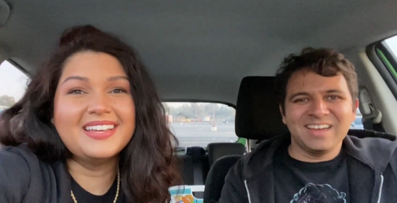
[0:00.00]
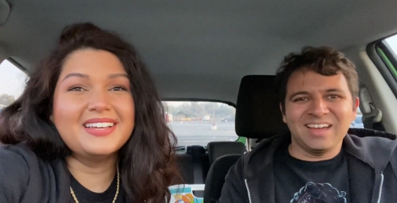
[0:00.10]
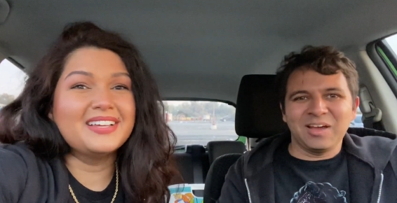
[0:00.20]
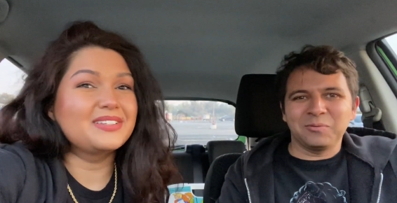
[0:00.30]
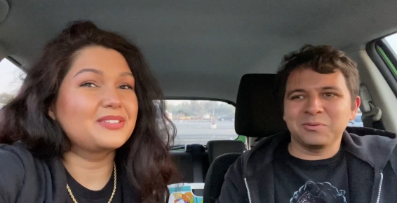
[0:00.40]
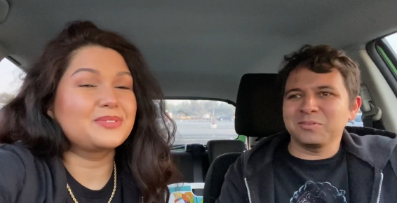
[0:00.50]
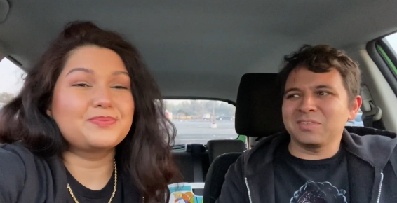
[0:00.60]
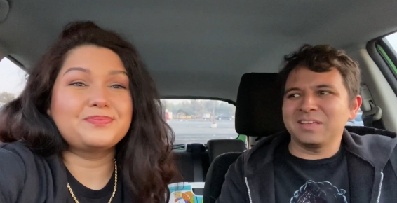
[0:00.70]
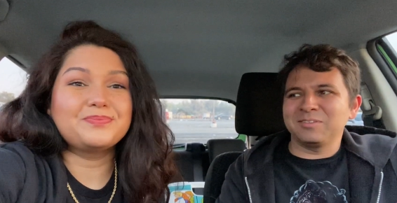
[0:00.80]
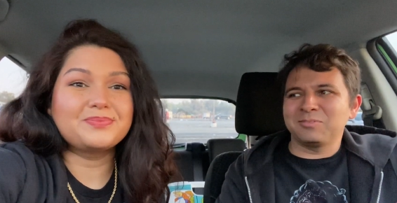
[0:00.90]
Speaker 1: I wonder if
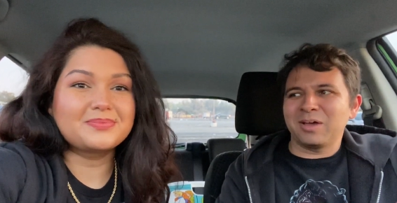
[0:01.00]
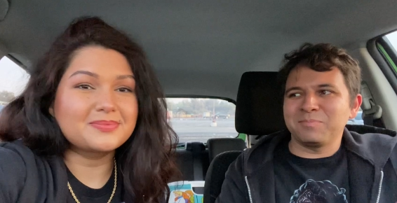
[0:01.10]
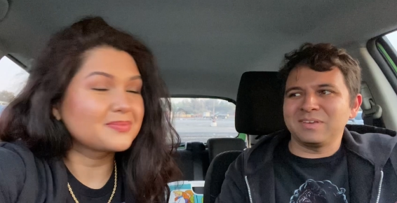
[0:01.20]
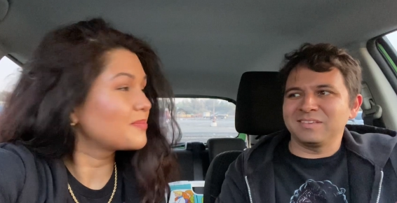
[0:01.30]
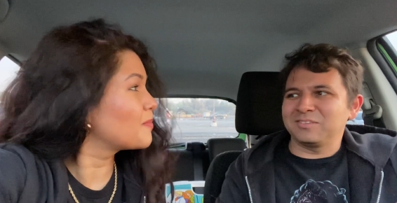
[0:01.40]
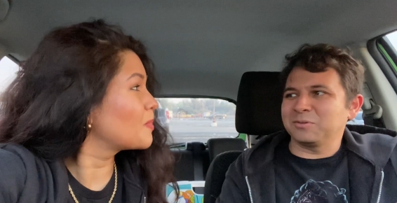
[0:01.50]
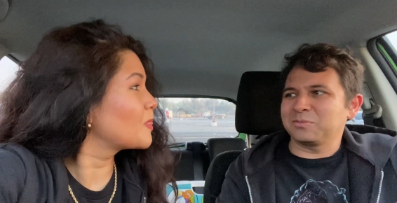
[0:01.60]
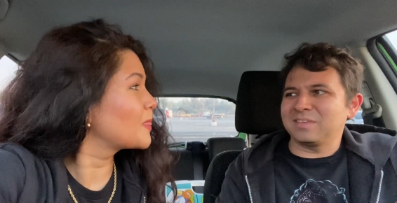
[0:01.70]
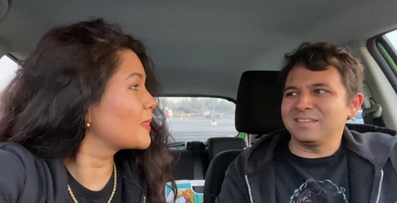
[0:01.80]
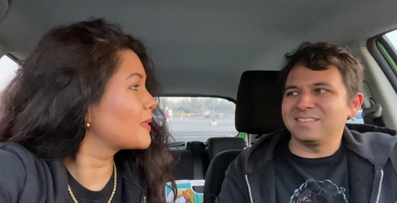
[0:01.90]
they thought because there's
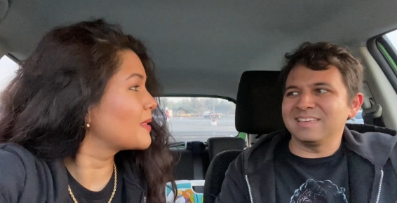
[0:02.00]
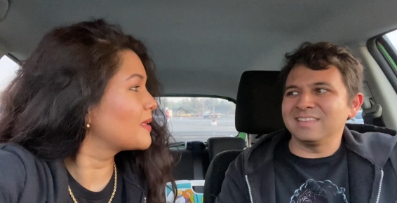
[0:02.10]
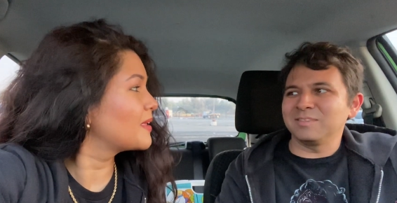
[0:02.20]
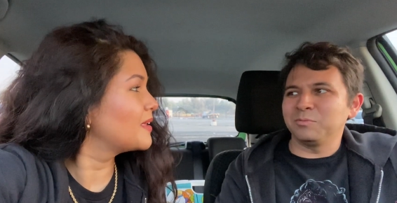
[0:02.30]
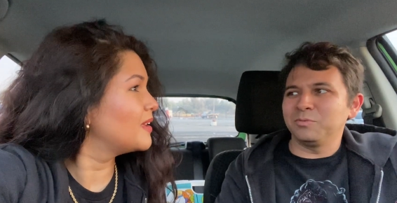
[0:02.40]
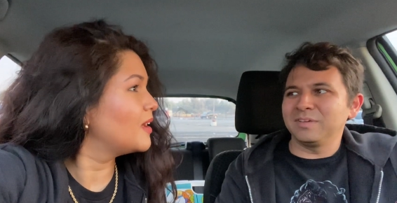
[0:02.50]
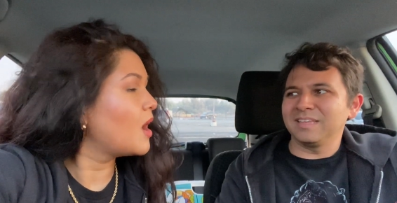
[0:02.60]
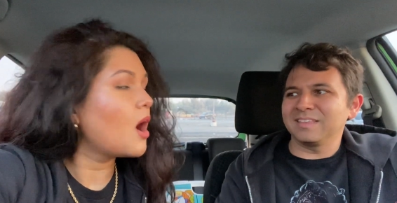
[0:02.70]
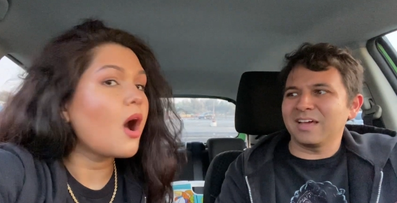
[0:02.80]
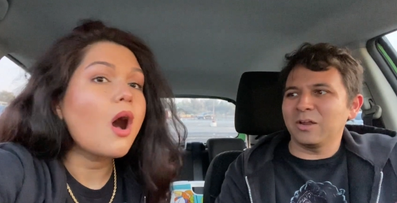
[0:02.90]
kids in this movie, they
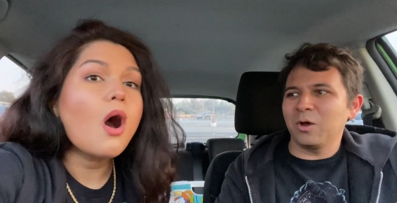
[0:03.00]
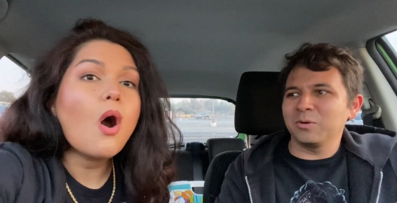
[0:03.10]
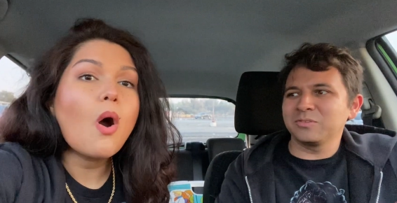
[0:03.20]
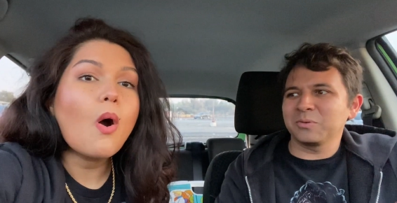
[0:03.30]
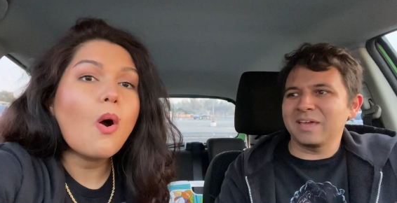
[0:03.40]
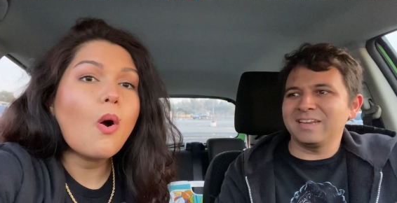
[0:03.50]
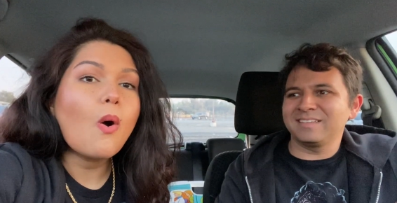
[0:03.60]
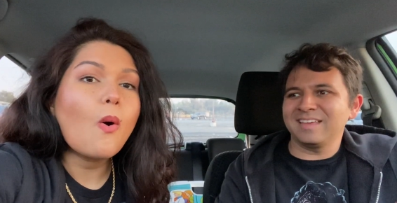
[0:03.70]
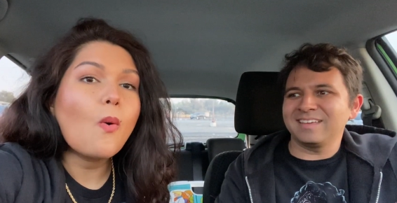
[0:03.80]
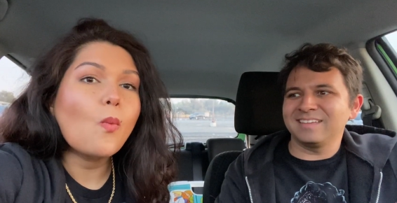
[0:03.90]
thought, oh, it's okay to
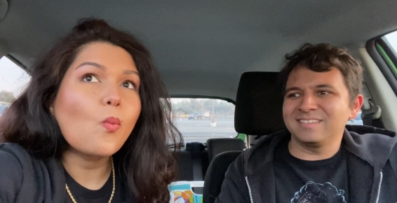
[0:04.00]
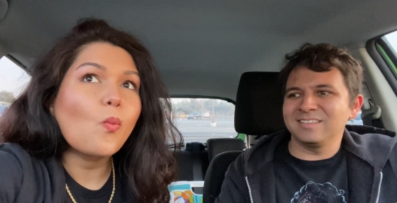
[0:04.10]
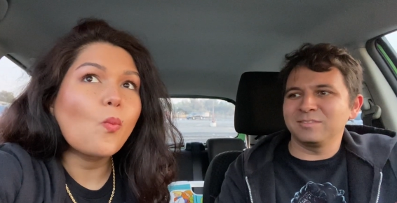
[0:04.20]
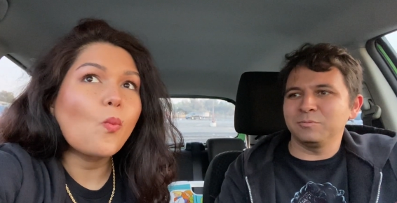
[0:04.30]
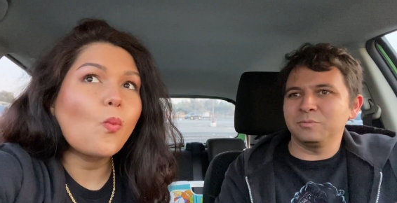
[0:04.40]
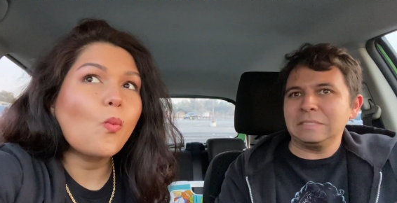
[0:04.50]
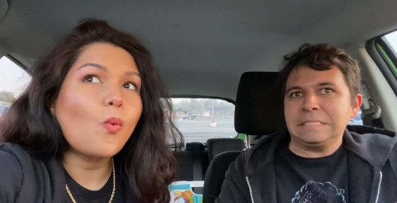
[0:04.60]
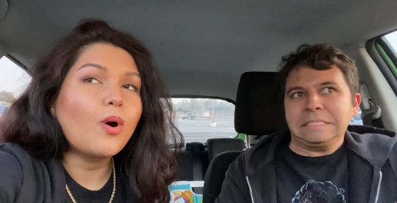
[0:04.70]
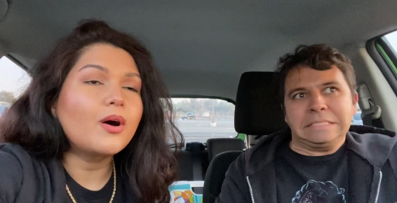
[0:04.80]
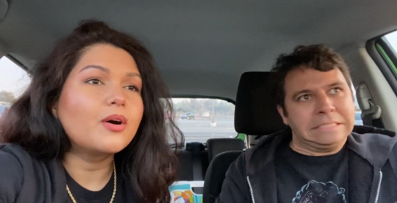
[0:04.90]
take kids to this movie.
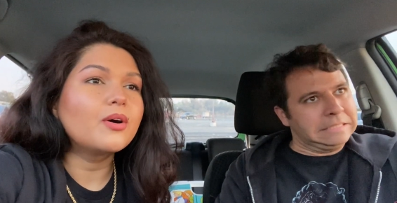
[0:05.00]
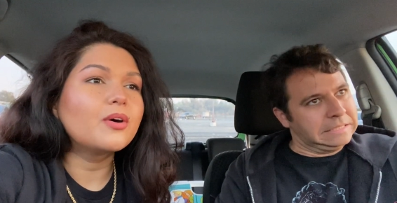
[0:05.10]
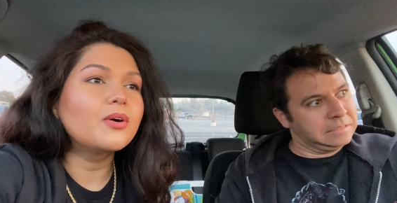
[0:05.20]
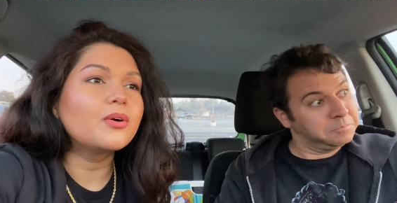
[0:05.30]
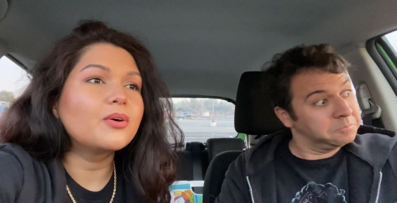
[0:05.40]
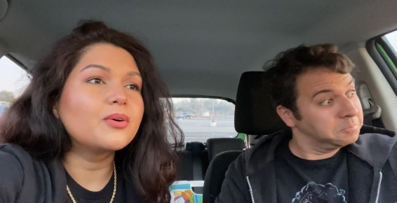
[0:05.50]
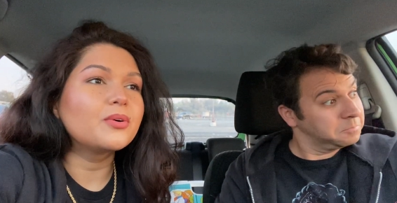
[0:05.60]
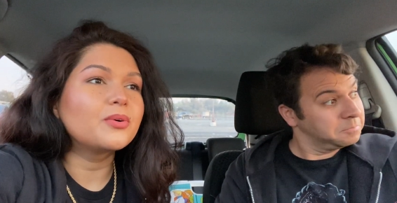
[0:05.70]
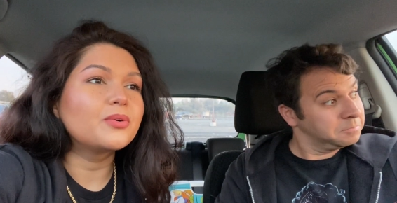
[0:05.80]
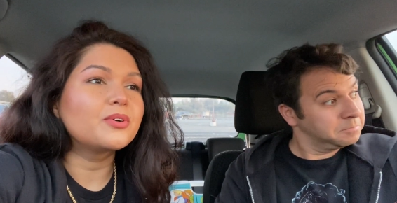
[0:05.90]

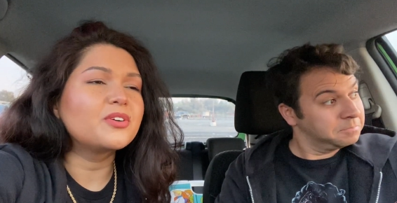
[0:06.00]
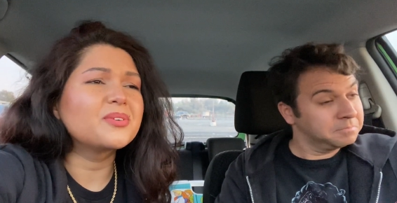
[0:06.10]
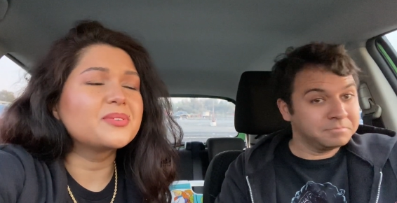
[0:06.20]
Speaker 2: Oh, oh